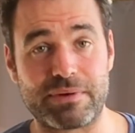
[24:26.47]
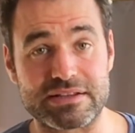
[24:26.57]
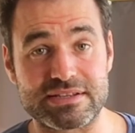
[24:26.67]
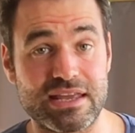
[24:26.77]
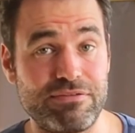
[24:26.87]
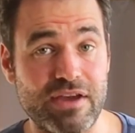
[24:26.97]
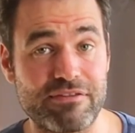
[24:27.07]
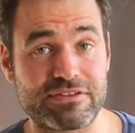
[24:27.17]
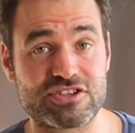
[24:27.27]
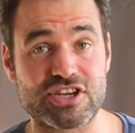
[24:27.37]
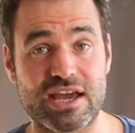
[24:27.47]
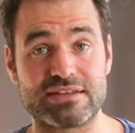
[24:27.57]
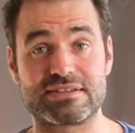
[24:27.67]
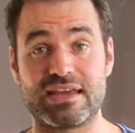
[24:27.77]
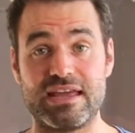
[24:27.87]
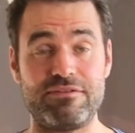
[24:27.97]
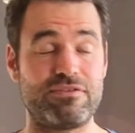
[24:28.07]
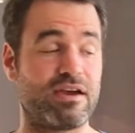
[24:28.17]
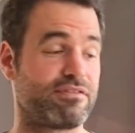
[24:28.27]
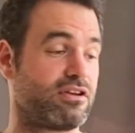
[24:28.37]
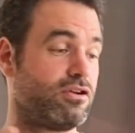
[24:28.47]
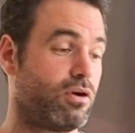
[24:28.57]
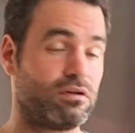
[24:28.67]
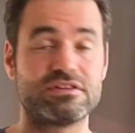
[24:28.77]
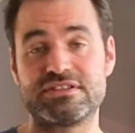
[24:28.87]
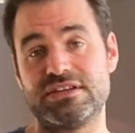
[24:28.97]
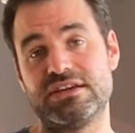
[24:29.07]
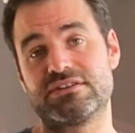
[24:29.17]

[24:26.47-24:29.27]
But if you have the chance, if you have an older tea